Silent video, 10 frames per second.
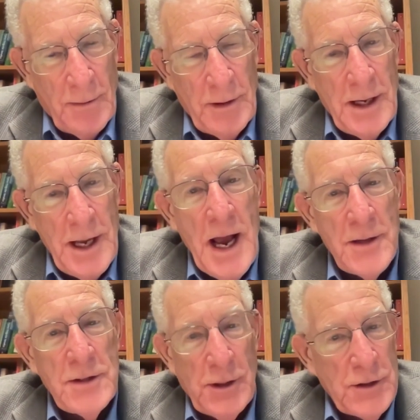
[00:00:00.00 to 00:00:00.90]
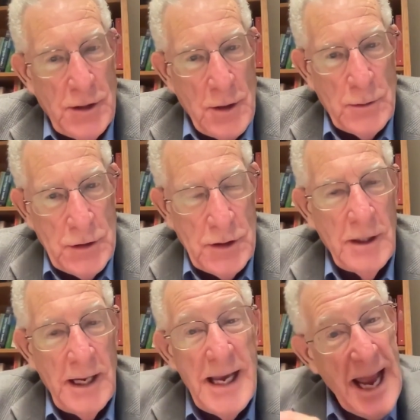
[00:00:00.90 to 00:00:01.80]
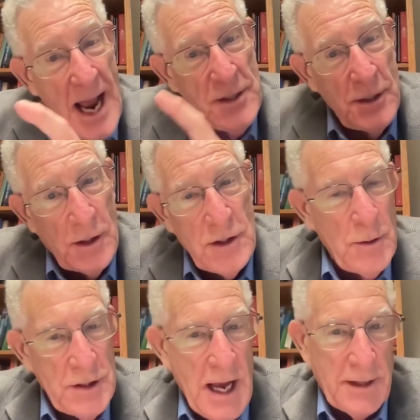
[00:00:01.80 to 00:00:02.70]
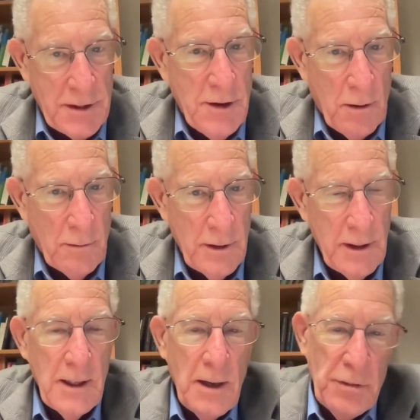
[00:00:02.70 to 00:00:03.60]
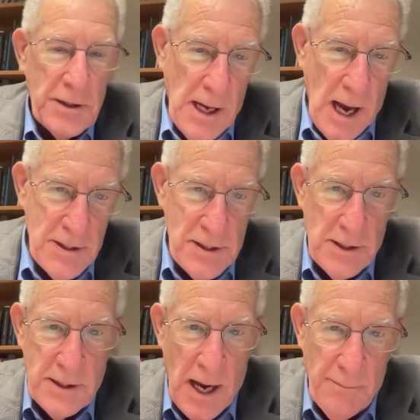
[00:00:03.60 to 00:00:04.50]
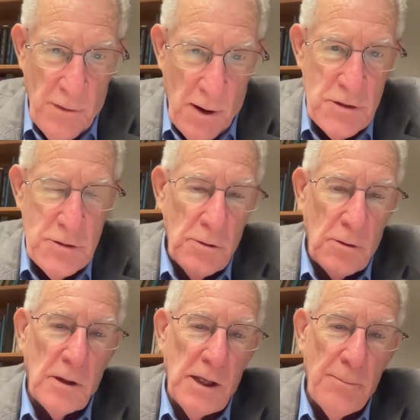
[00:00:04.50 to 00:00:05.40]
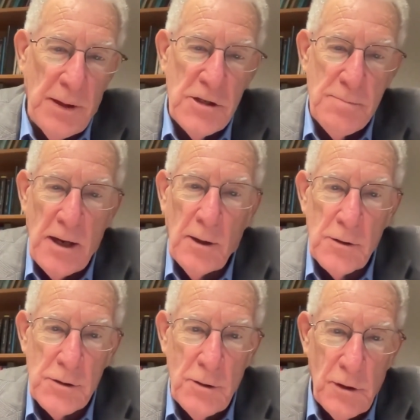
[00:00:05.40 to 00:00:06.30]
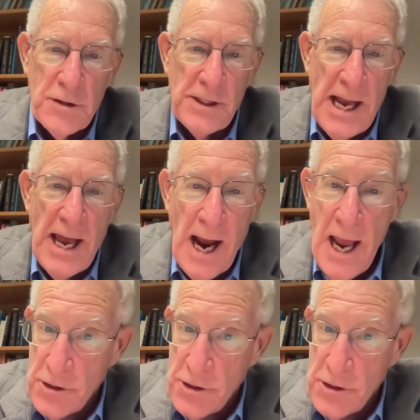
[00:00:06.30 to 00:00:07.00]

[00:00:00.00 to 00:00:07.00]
he has an yeah. excuse. He has an excuse not to know. But the guys in the top pharmaceutical companies, medical schools, and the N I H